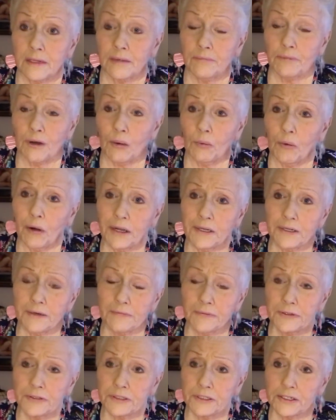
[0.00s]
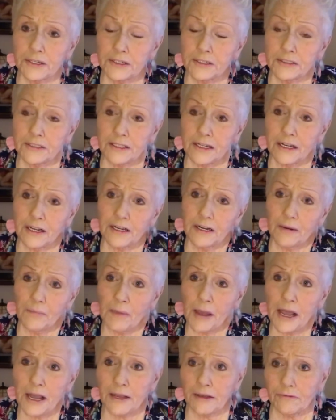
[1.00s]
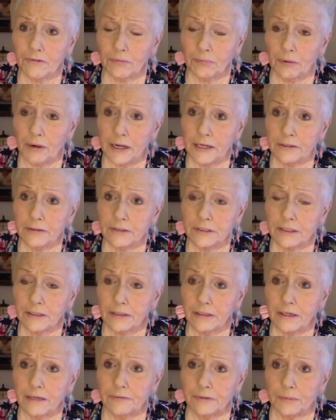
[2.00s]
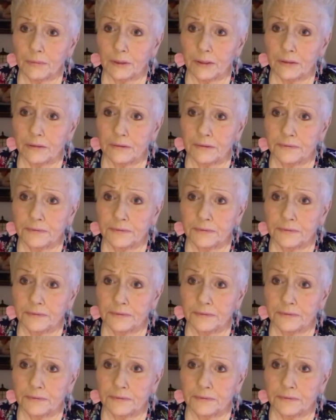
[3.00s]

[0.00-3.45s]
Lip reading: But what difference is it going to make if the planet's unlivable?